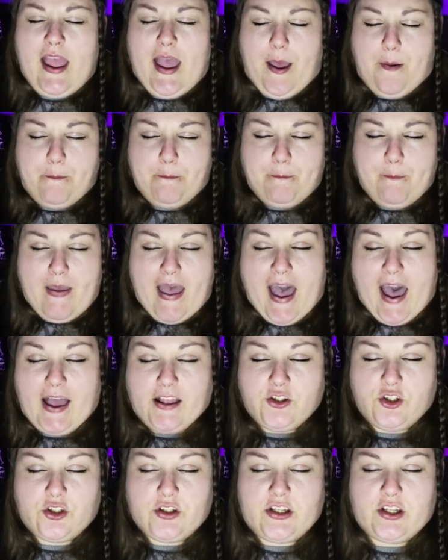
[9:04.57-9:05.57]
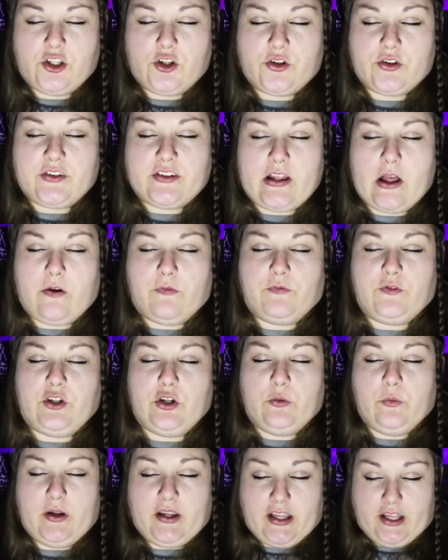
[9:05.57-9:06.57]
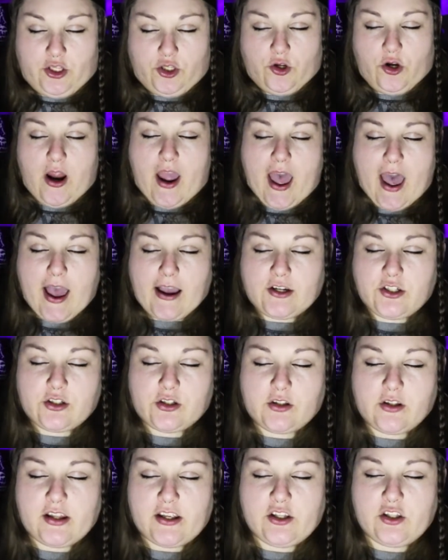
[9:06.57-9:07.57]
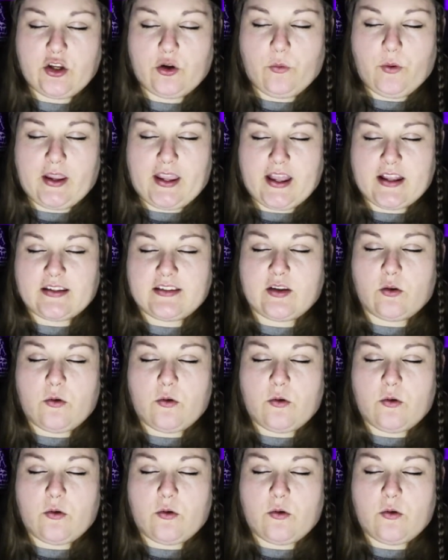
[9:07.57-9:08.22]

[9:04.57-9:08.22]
imagining yourself doing it. You're actually doing it.